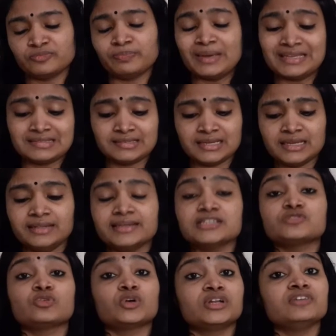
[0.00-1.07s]
pay scale, that is
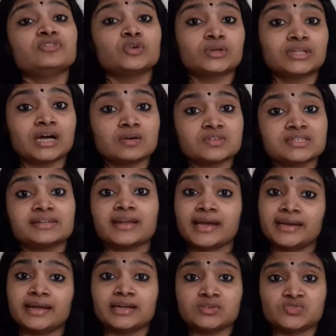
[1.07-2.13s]

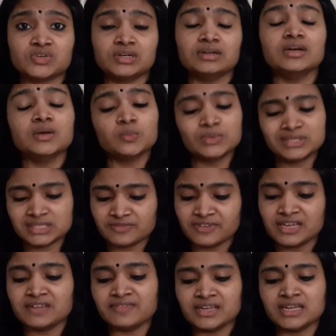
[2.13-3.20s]
44,900, which is a
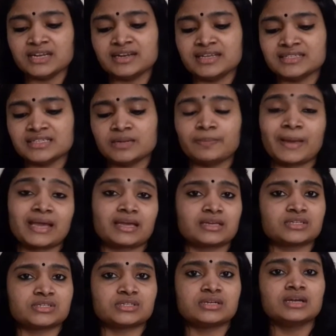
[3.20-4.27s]
very, very decent
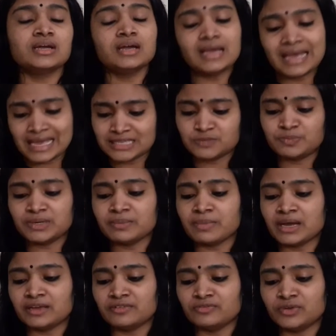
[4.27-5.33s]
package as per
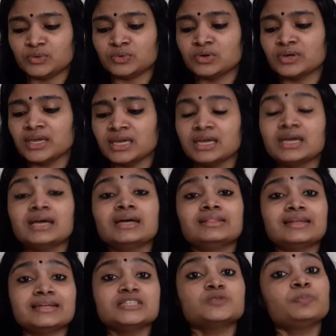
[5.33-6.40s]
my view. Okay,
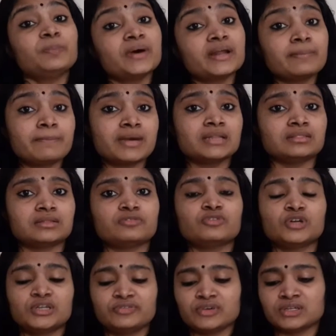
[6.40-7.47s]
that is per month,
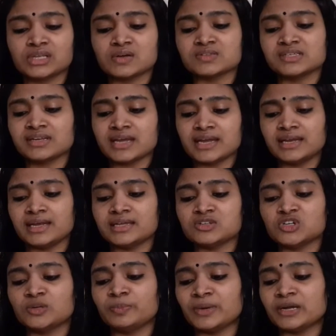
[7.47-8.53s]

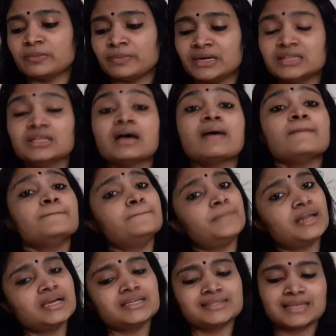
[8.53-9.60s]
44,900 per month
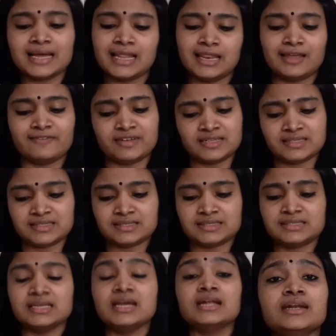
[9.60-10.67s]
plus
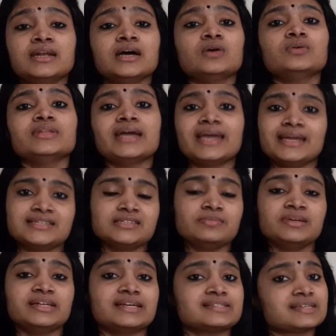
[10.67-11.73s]
allowances. Now the age
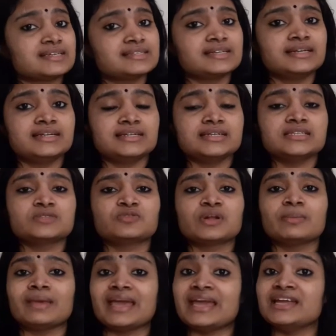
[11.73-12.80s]
limit, as I said, it is
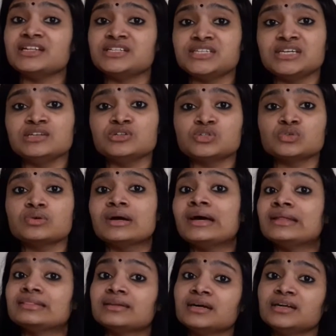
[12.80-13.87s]
from 18 to
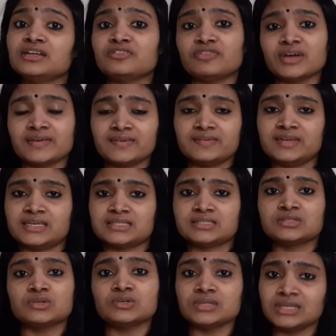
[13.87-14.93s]
35 years.
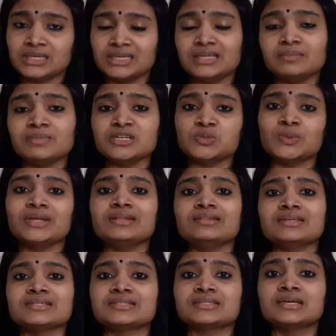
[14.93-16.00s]
So in between
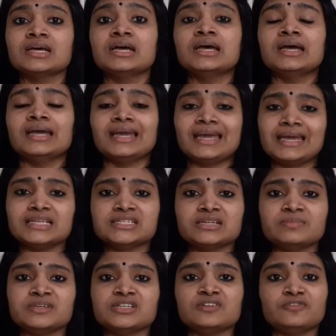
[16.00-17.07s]
this age
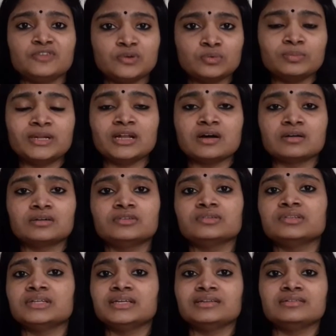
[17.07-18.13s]
limit, if you belong
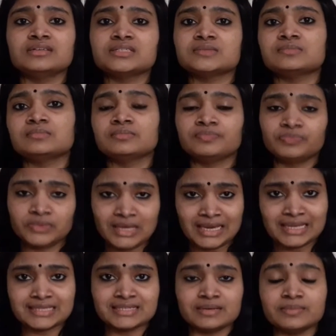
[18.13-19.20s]
to in this
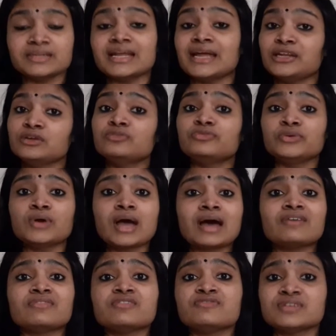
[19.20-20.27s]
age limit and if you
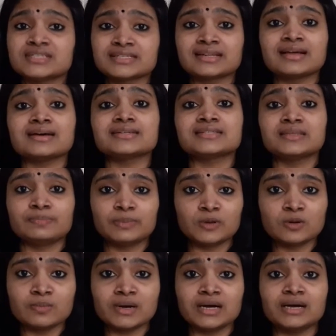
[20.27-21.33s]
have a first class
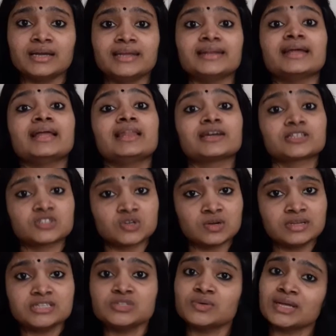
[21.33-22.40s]
diploma in
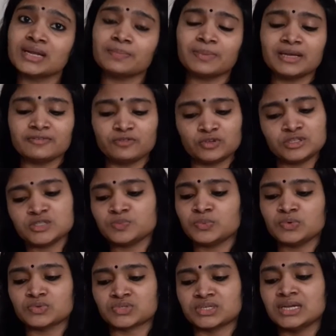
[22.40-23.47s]
electronics, you can apply for this
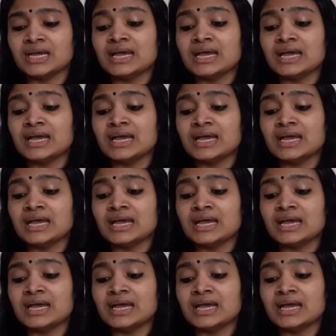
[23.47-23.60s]
post.